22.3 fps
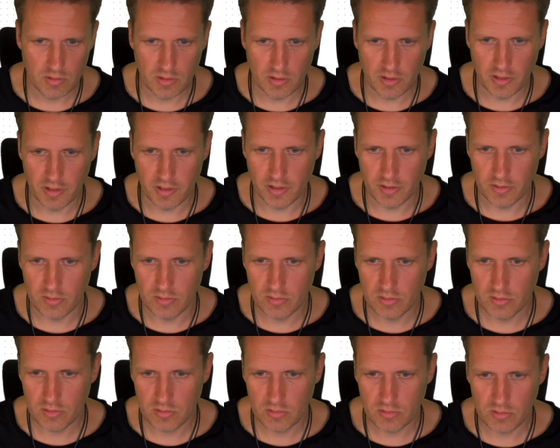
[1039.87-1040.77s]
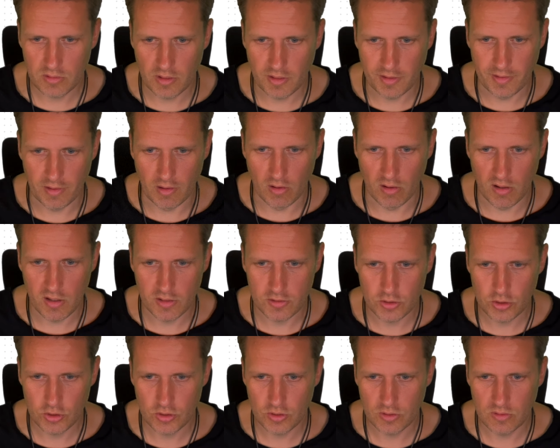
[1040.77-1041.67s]
and
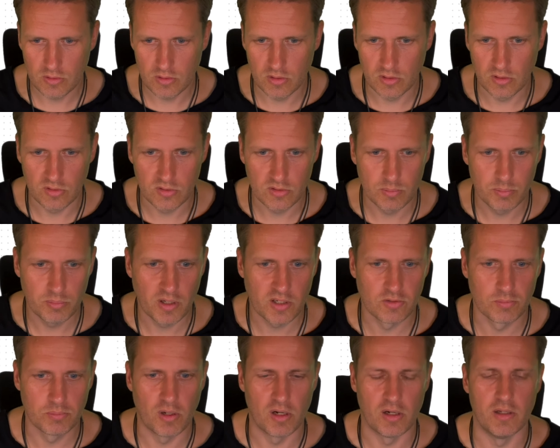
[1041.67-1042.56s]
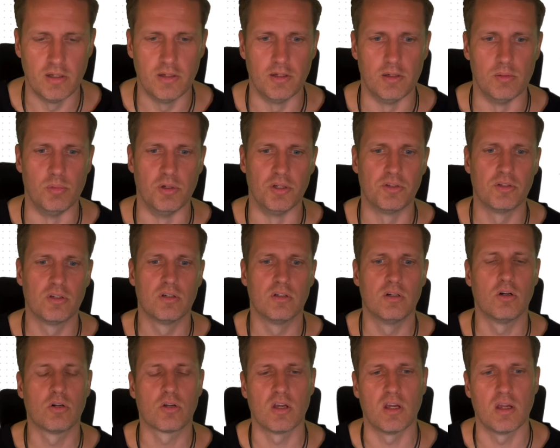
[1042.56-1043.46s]
enlarge this bus bar a little bit.
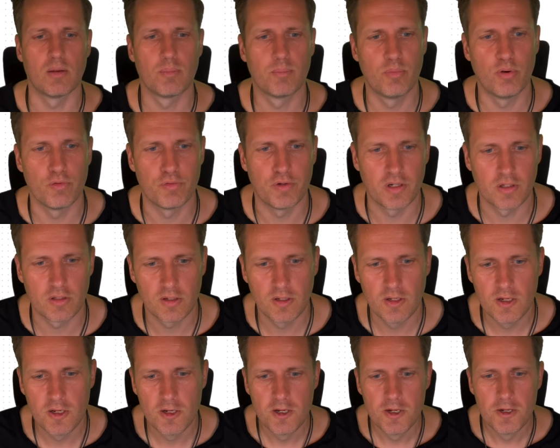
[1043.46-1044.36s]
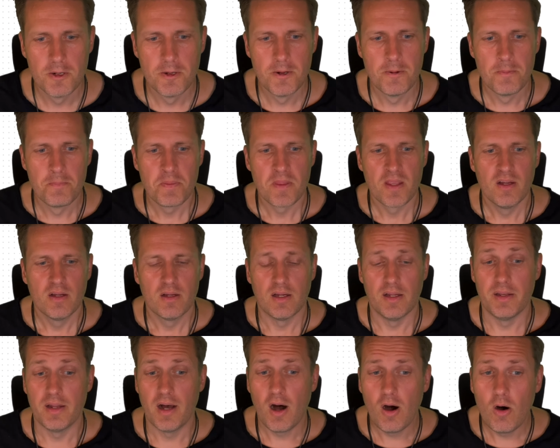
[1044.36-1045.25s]
Okay, perfect.
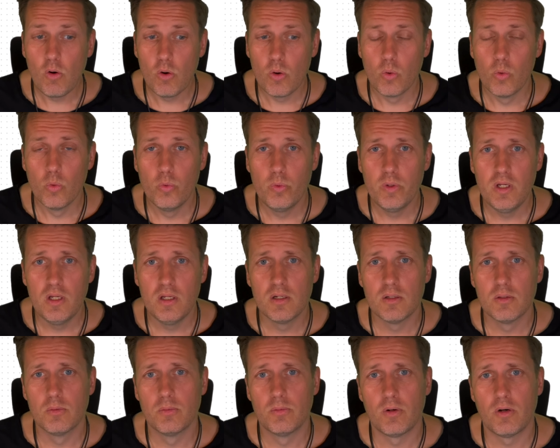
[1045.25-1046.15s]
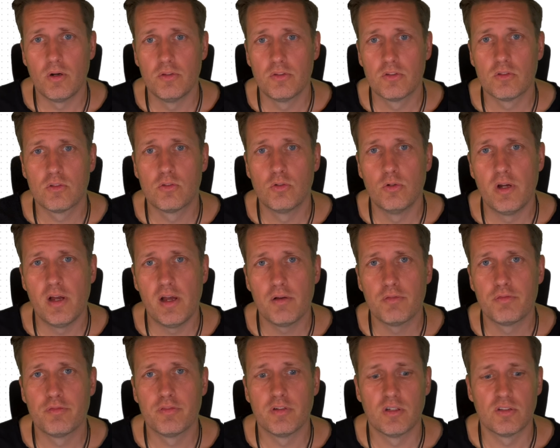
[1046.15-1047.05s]
And now we want to
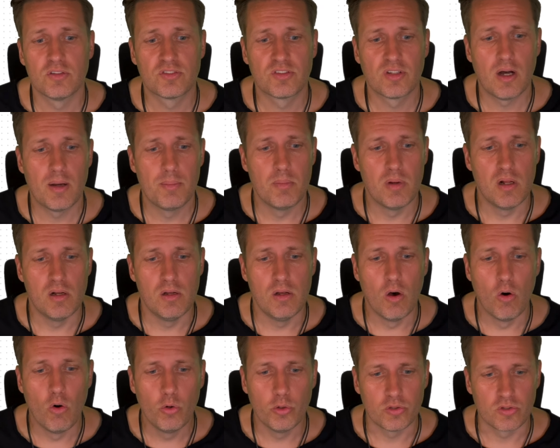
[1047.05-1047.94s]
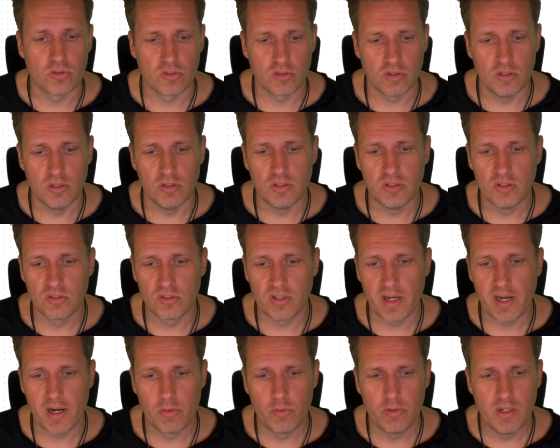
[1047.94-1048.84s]
have some loads in this
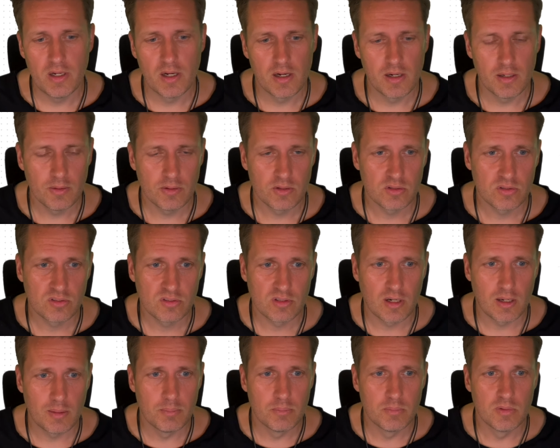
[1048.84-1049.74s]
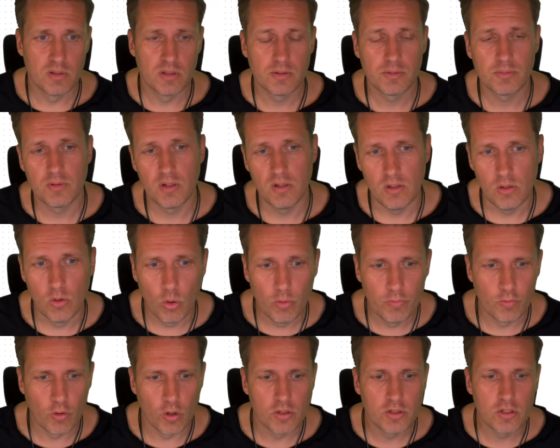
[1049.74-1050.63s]
area, some low
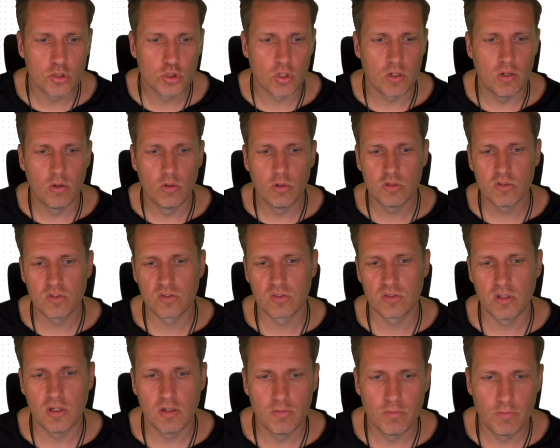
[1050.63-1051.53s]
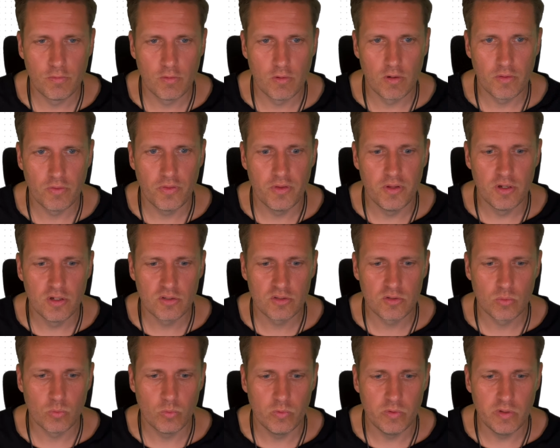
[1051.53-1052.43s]
voltage loads, and for
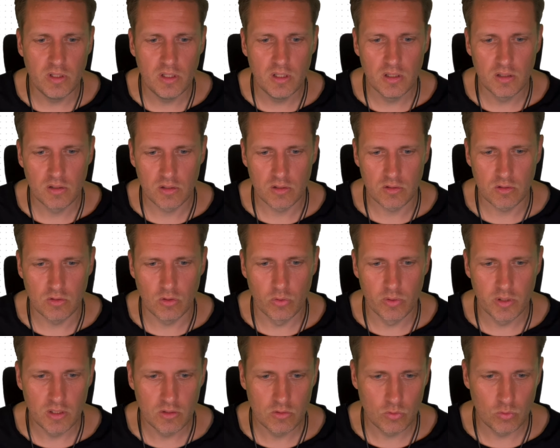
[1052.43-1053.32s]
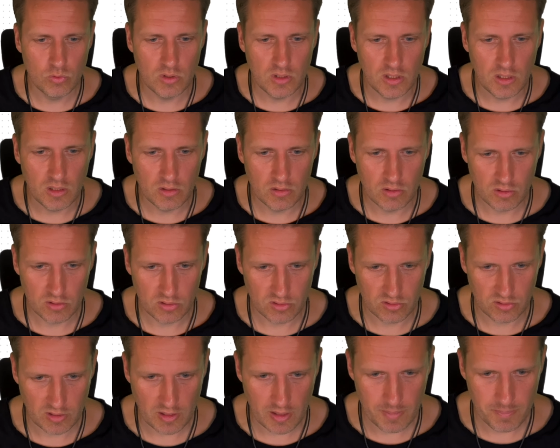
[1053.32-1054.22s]
this we going to need
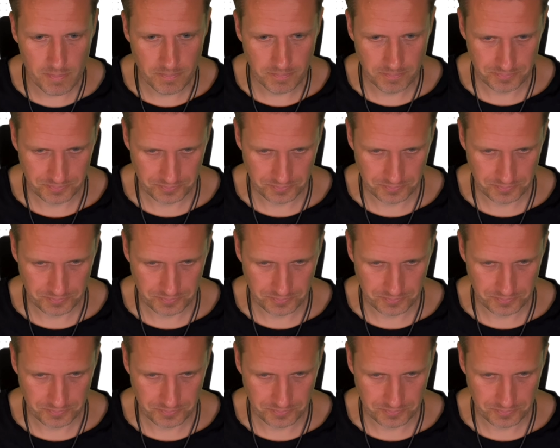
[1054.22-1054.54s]
some